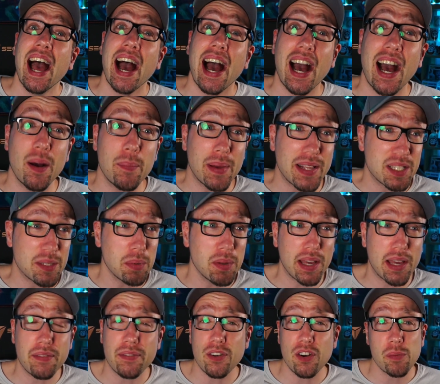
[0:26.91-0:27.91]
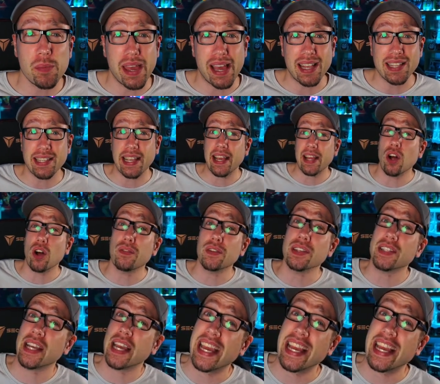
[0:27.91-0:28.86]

It's a plugin for OBS. It offers a